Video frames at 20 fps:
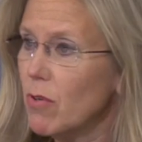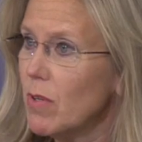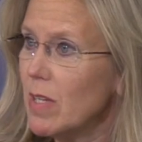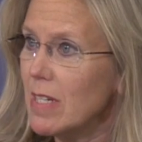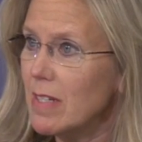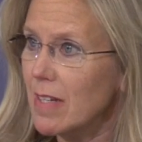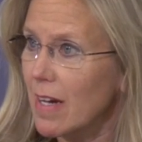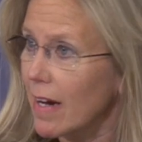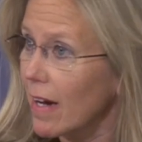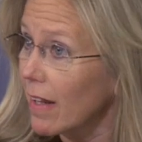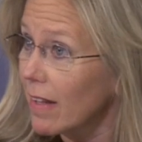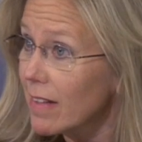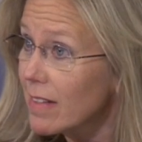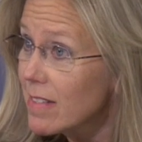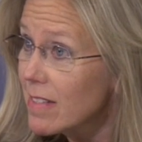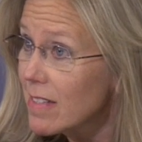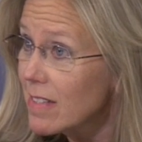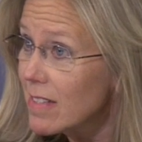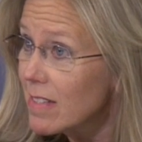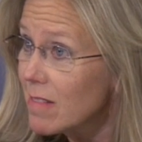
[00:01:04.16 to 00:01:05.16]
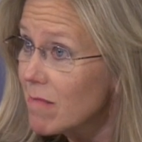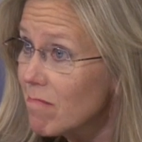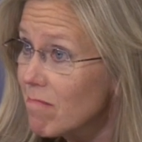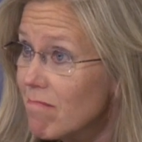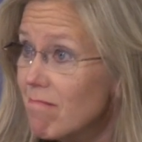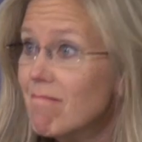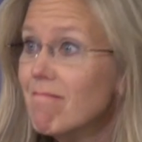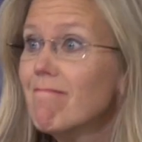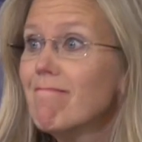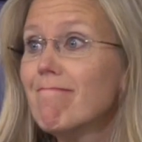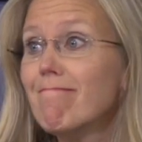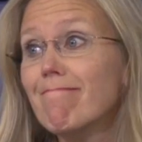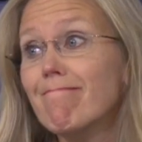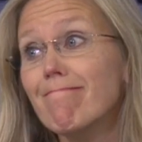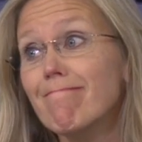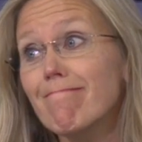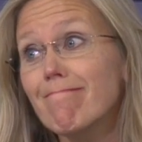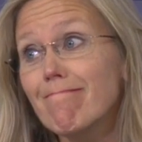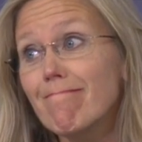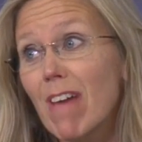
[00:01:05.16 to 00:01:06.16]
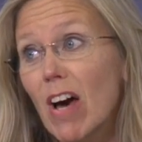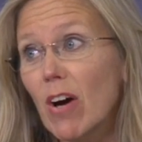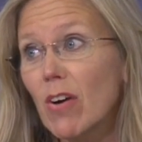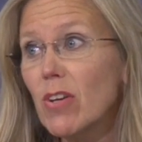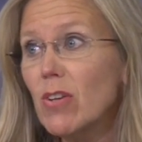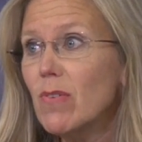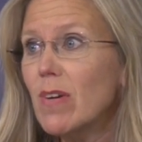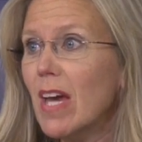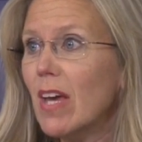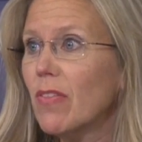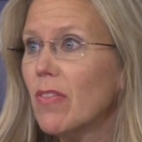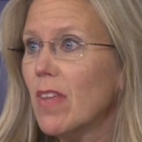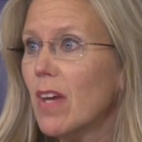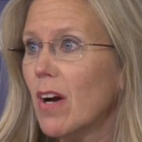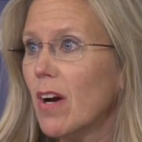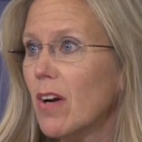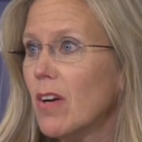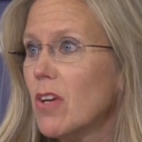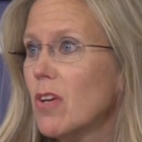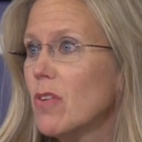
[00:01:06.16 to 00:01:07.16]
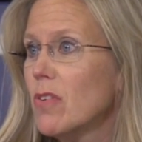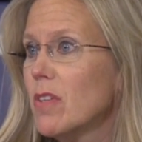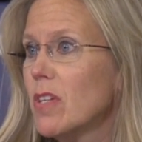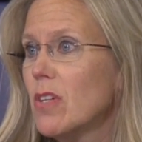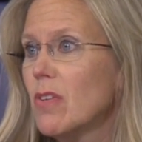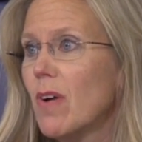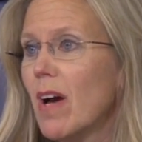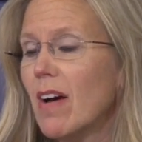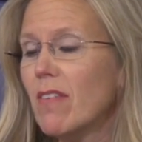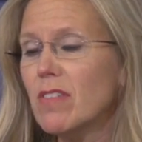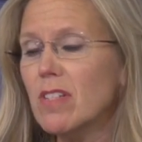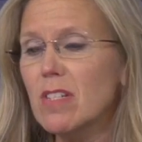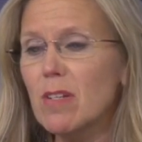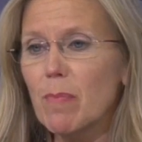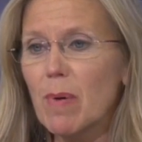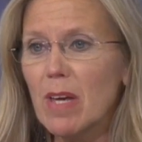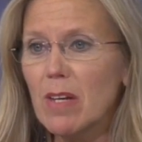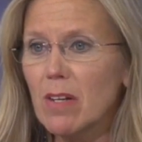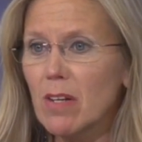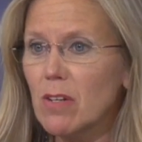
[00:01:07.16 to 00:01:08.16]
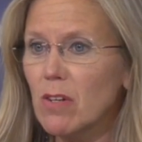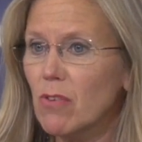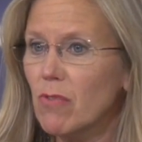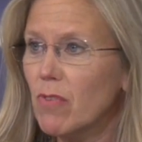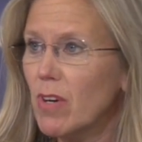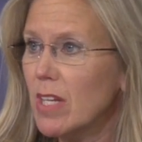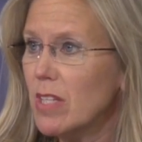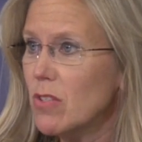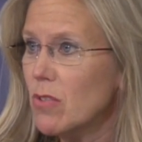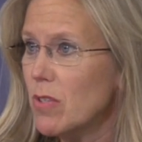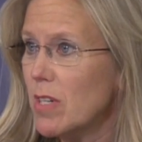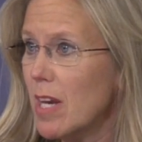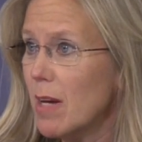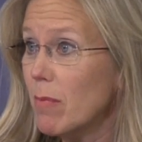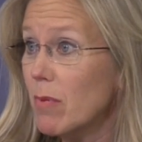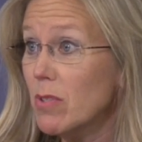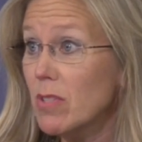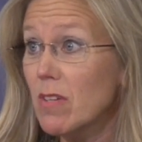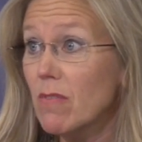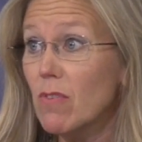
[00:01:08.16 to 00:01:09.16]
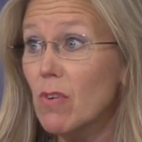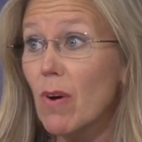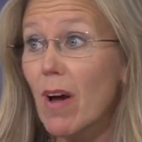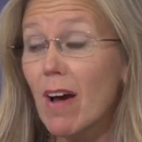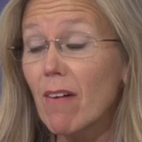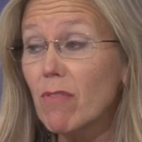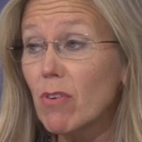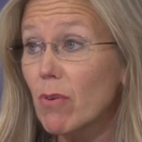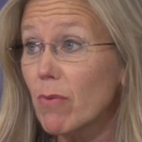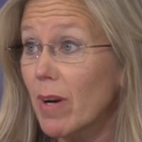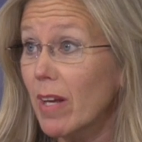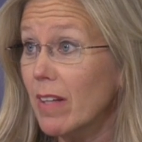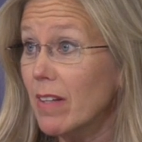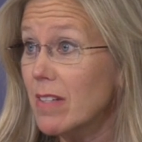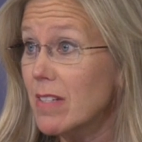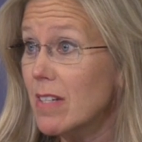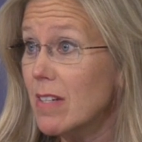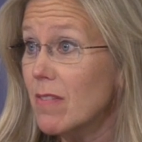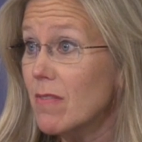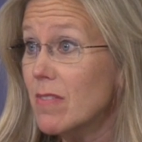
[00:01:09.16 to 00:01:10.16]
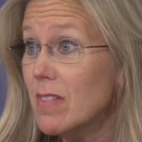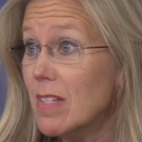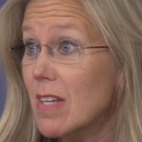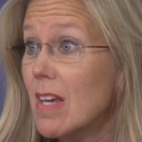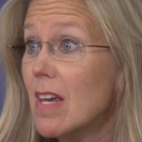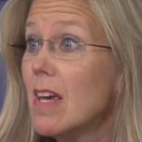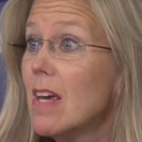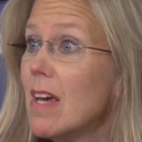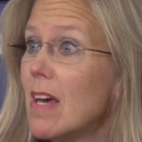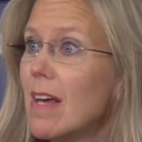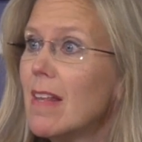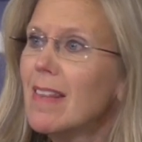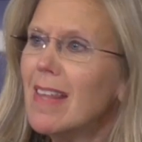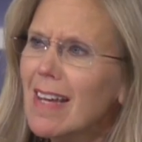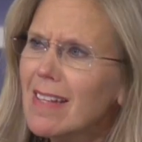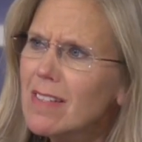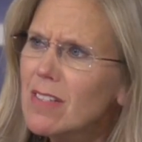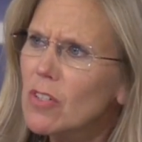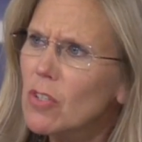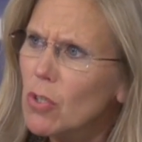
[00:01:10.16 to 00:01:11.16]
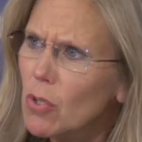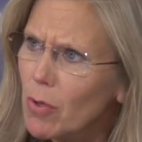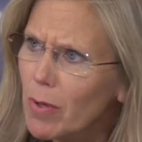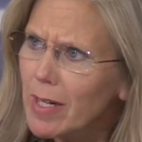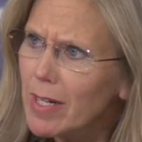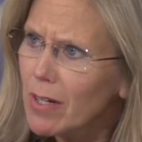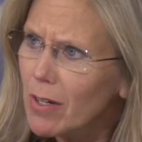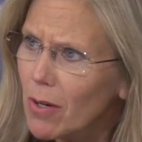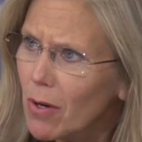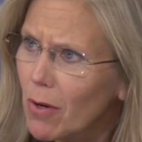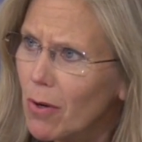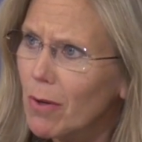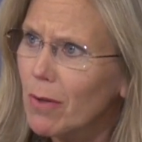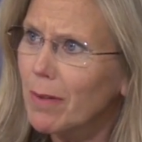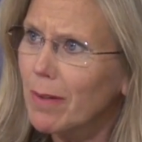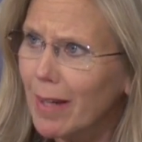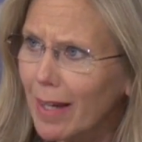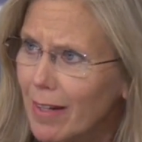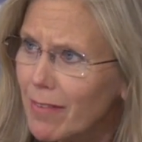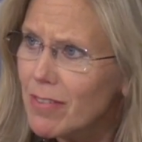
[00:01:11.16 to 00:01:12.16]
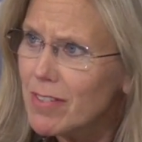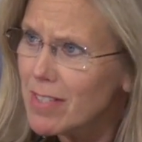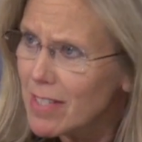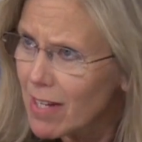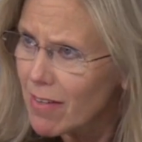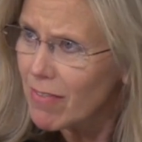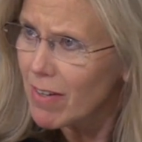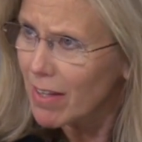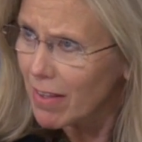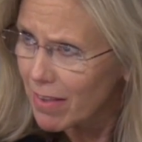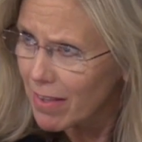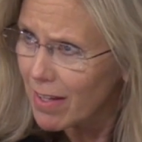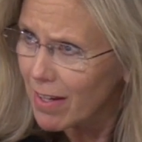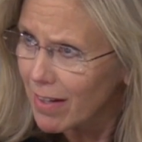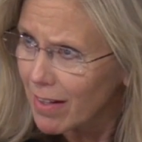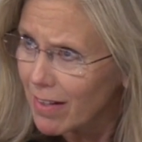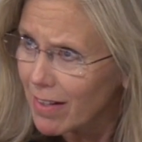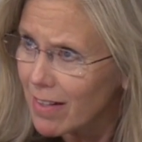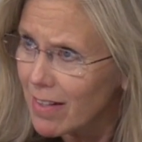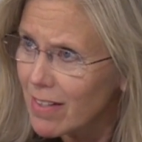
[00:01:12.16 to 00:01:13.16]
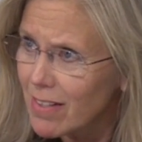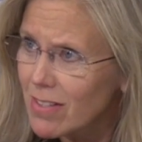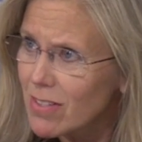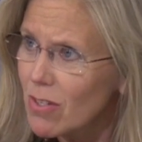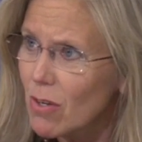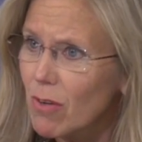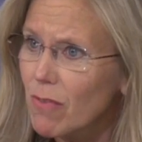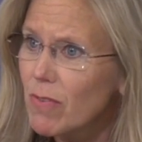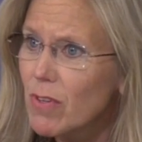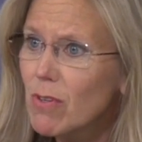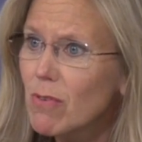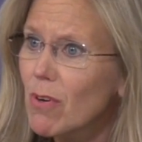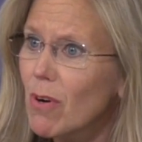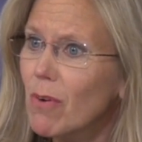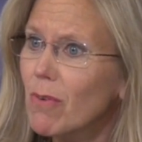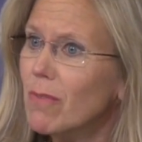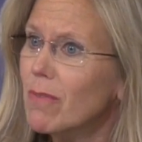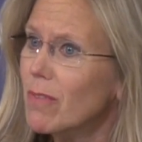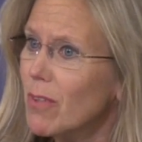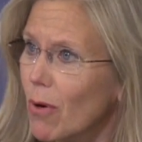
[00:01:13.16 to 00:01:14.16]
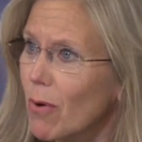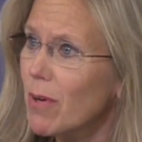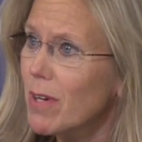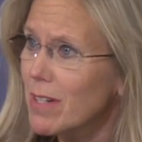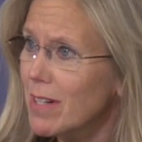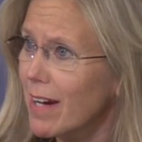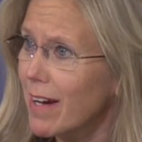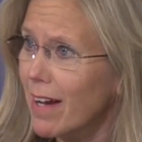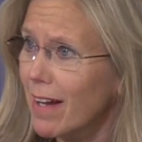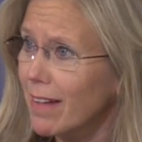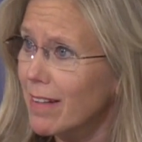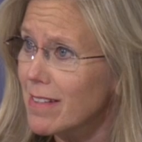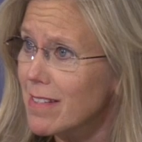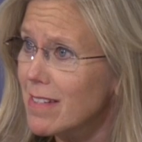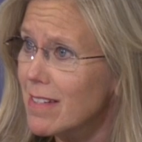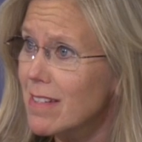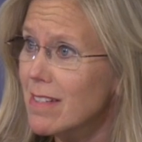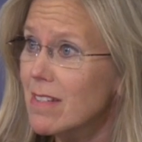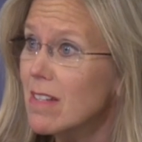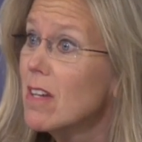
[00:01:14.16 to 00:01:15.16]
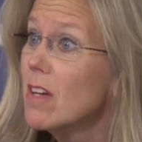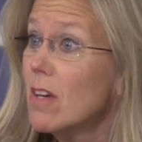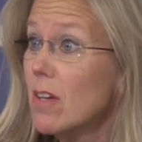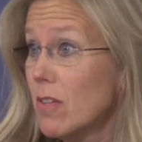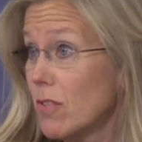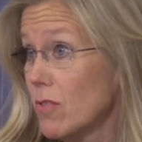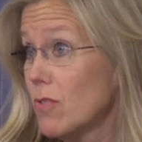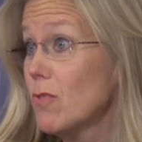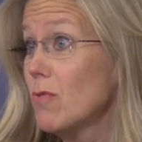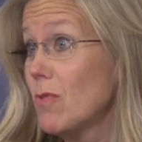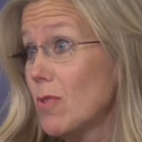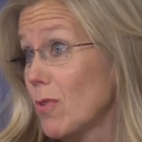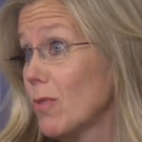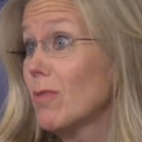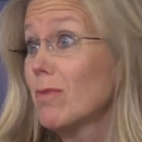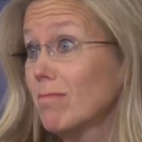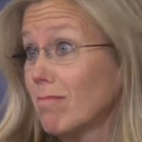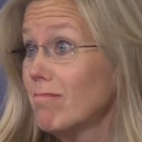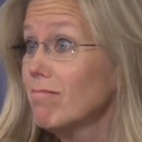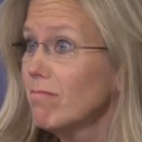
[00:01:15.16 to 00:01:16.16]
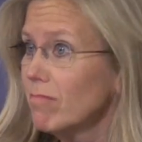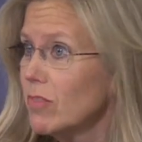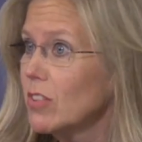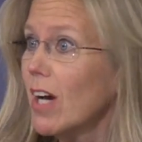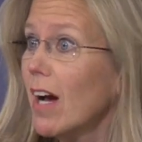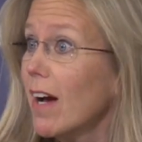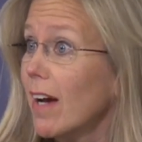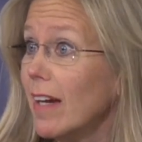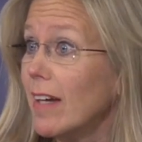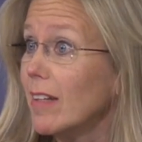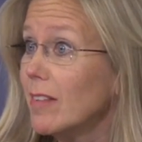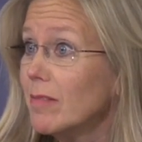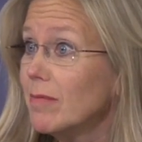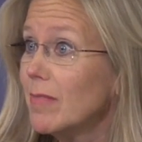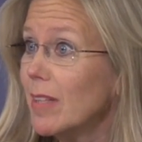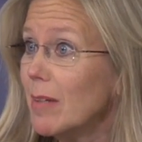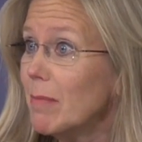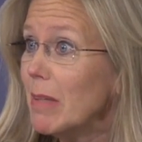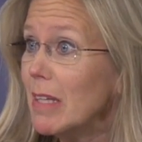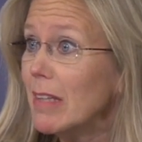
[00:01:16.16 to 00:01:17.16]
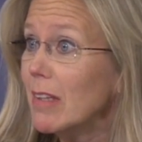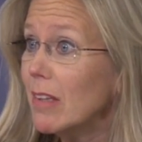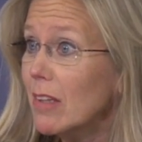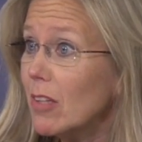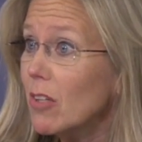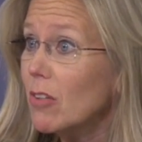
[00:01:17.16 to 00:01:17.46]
you need dialysis, how do you get there? You have to depend on your friends or neighbors if you have no relatives. That's a critical life-saving thing. So if you don't go to dialysis, soon you'll die. I mean,